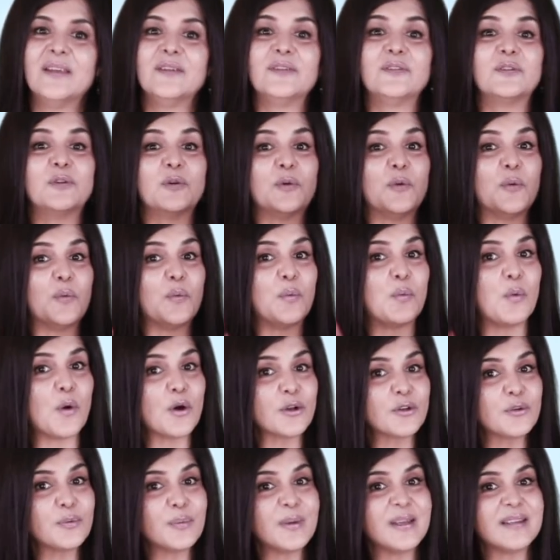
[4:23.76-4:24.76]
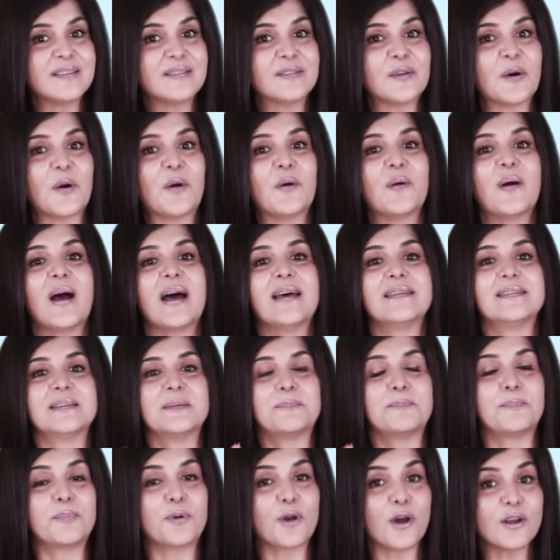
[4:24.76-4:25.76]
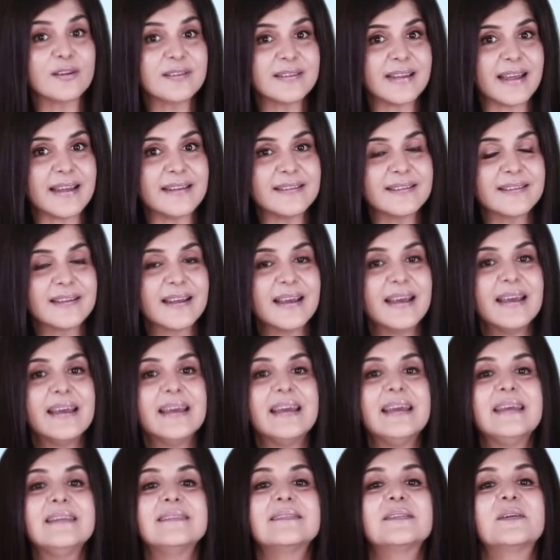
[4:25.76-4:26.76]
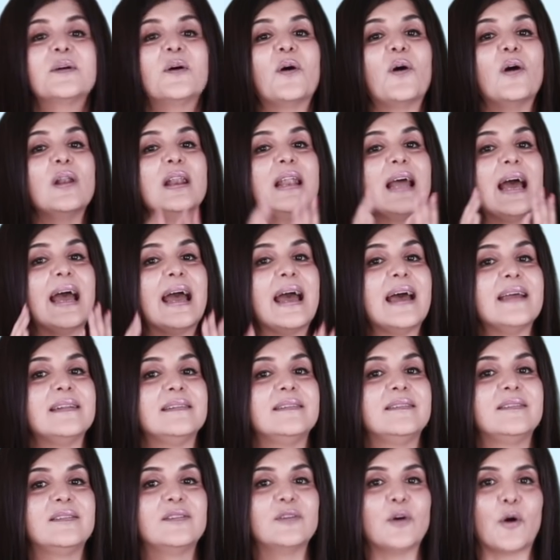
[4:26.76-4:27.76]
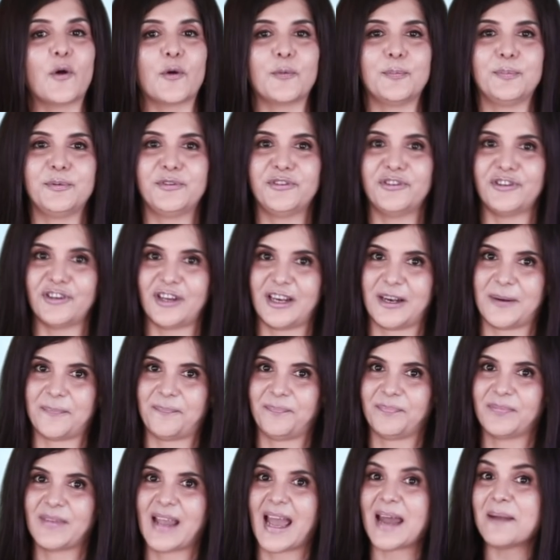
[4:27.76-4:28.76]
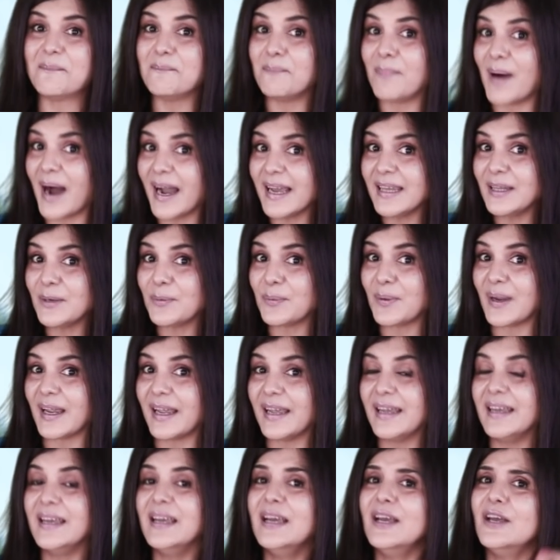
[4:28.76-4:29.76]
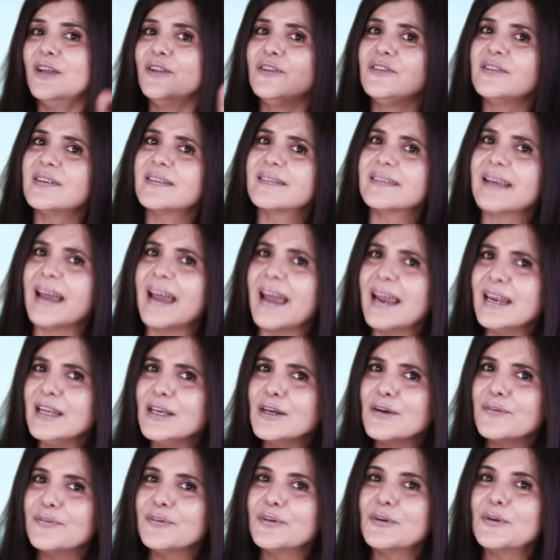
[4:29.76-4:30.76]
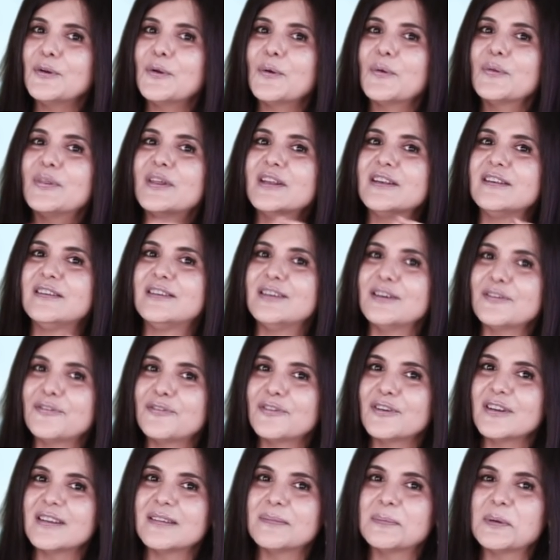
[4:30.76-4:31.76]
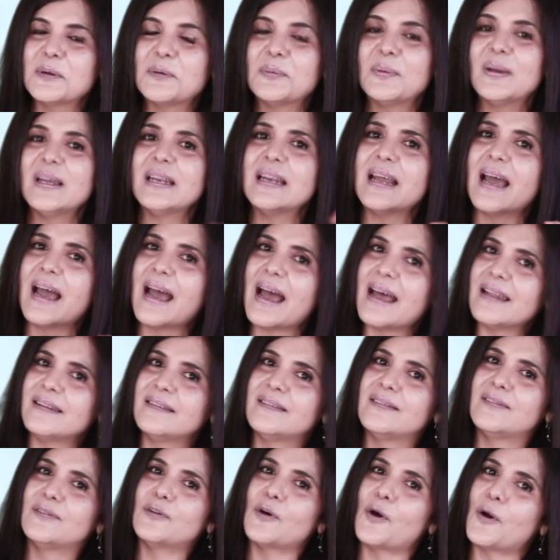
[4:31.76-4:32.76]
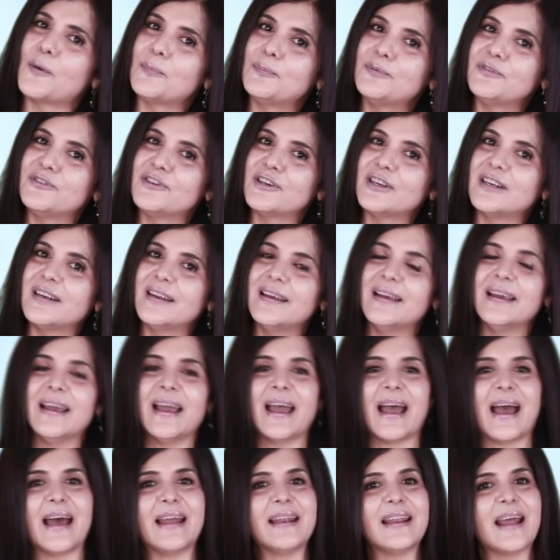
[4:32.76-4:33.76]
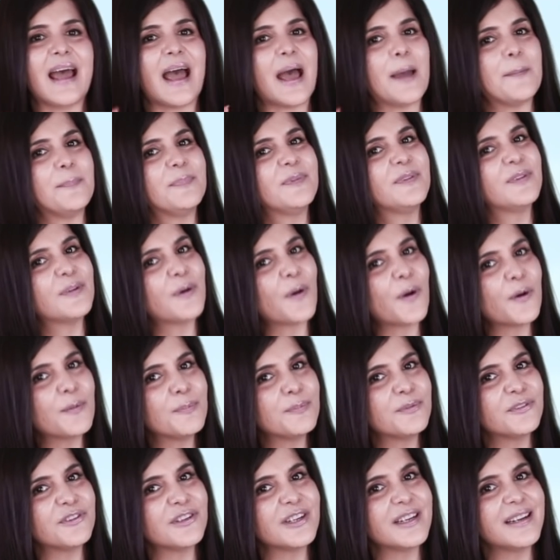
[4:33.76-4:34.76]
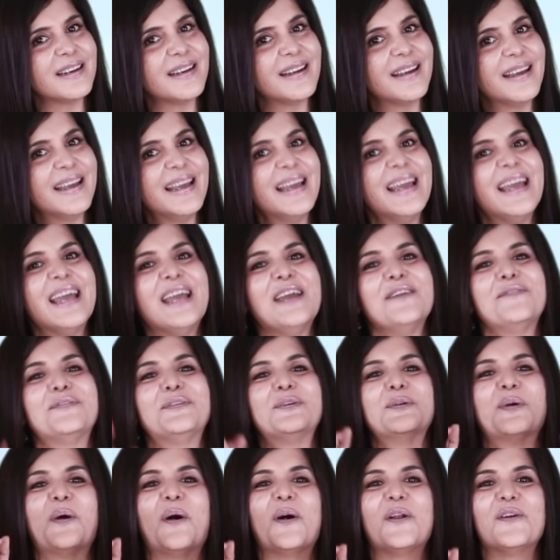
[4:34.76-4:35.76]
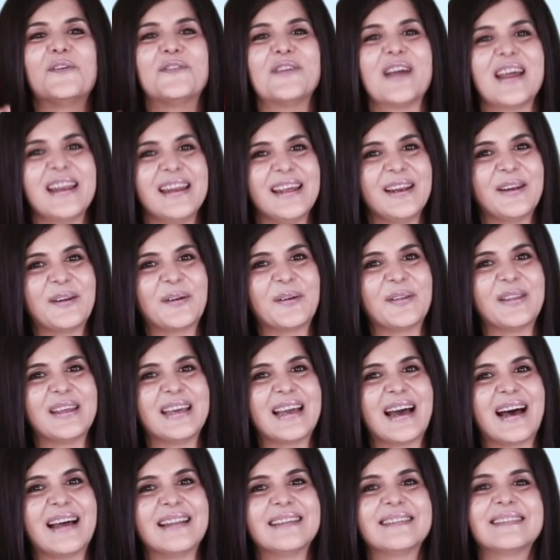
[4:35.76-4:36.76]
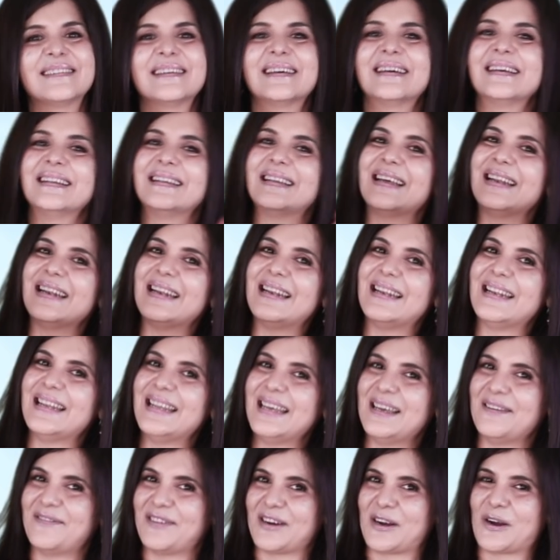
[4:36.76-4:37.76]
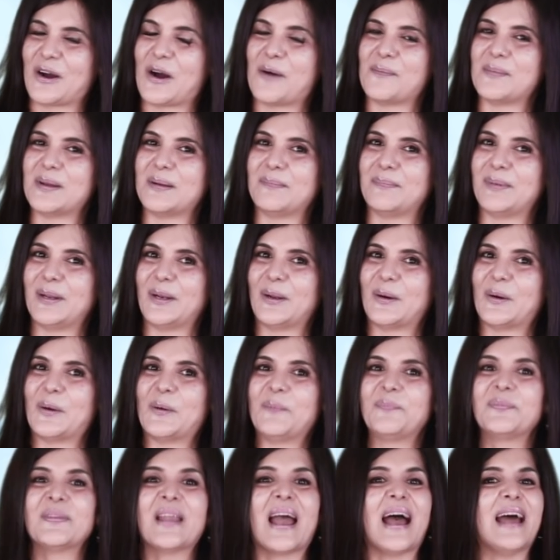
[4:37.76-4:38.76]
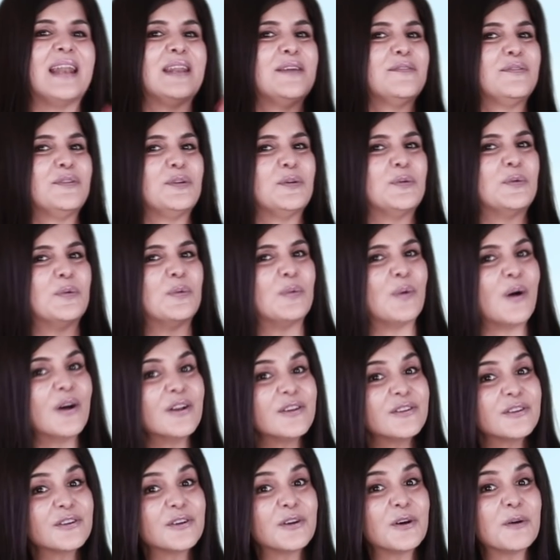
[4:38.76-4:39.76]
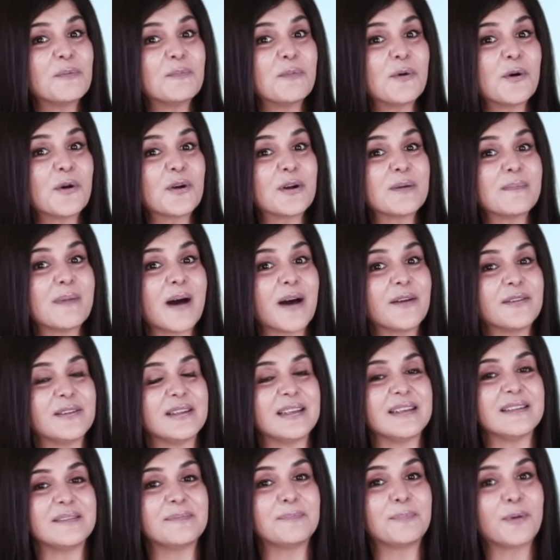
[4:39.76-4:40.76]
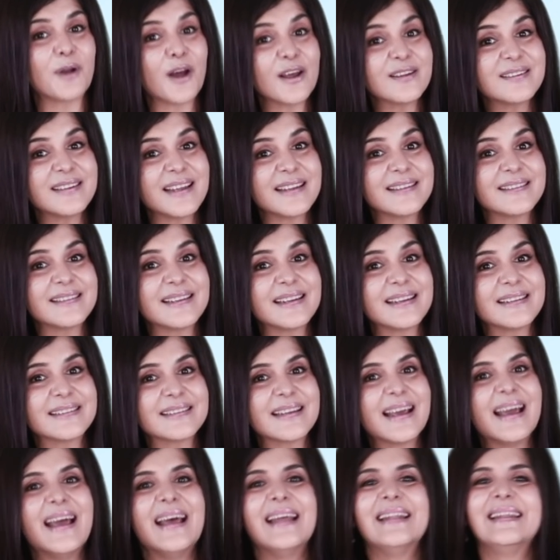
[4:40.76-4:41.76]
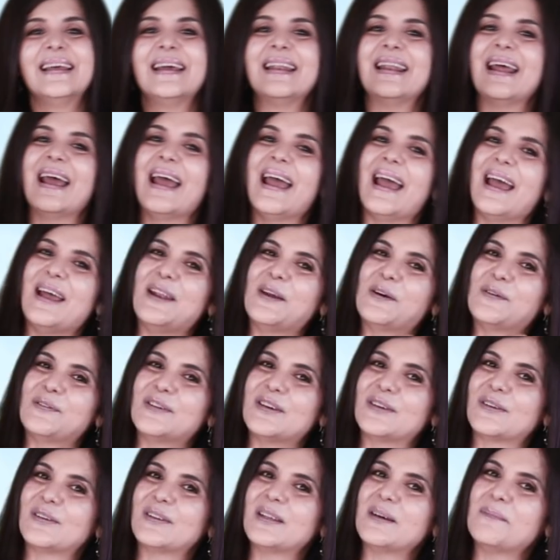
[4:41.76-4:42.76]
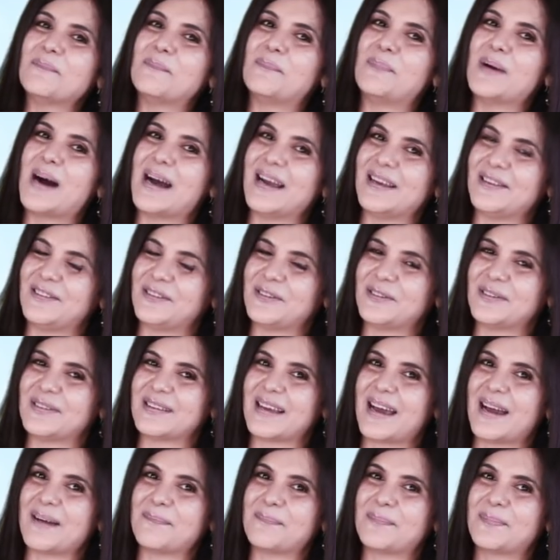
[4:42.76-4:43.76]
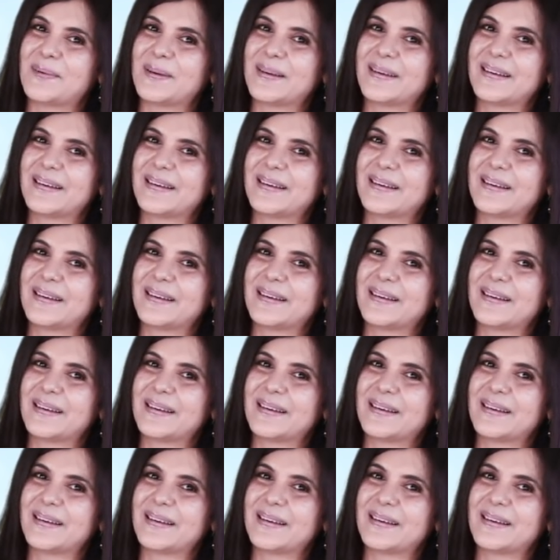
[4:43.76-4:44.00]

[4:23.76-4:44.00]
So what we saw as a process is called adsorption. And by the way, does any of you know the difference between adsorption and absorption? If you already know the answer, then leave a comment below. And if you want to know more about these processes, then head over to the BYJU'S app.